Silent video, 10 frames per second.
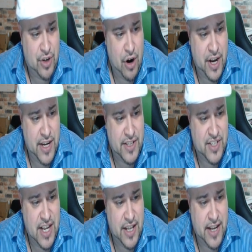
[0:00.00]
targeted
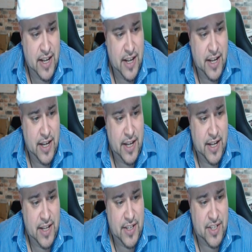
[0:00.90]
selling
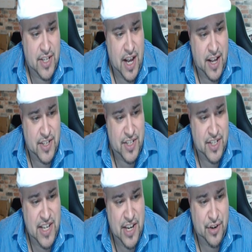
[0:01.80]

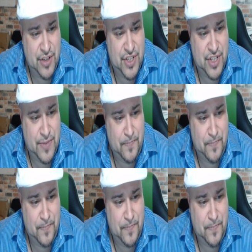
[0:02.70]
sneakers